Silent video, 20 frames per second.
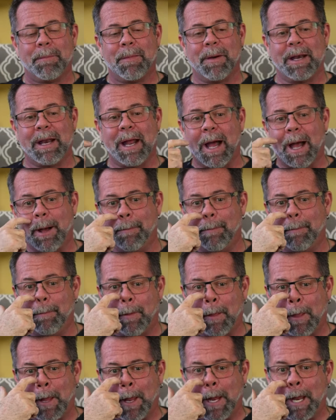But um,
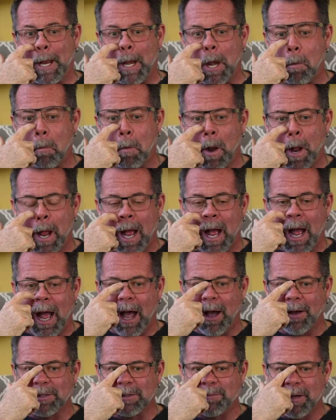you know,
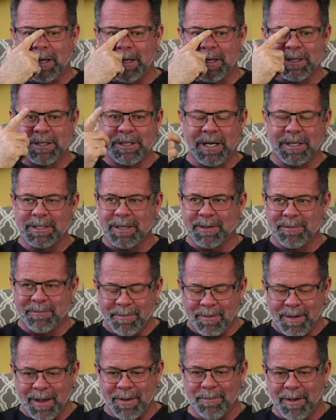I was speaking to Justin,
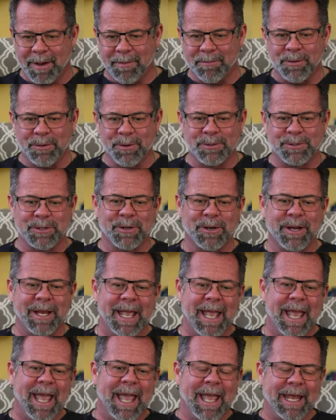my my producer,
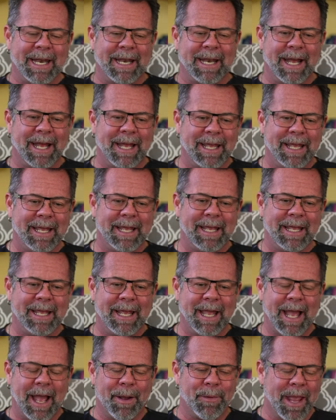and uh,
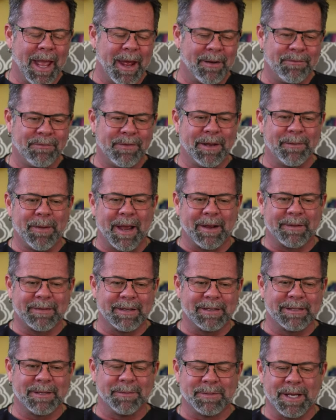I we had feedback
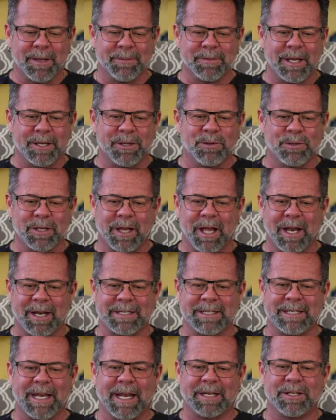that sometimes I use a lot
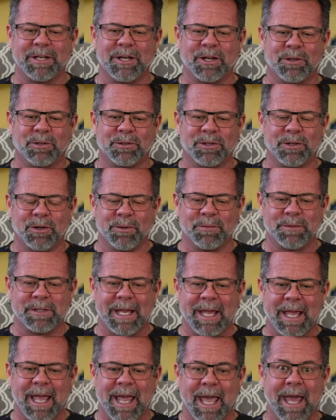of technical terms,
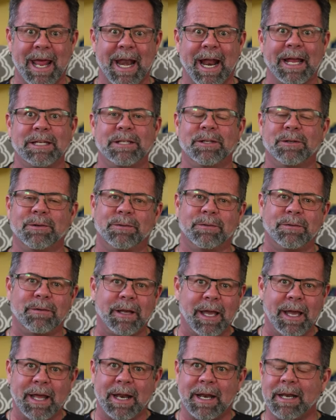and I do,
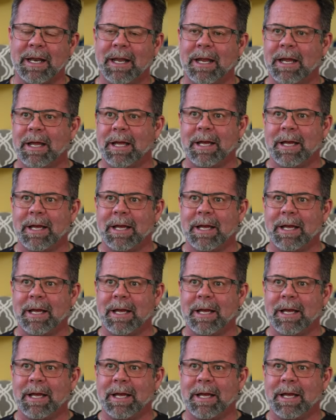and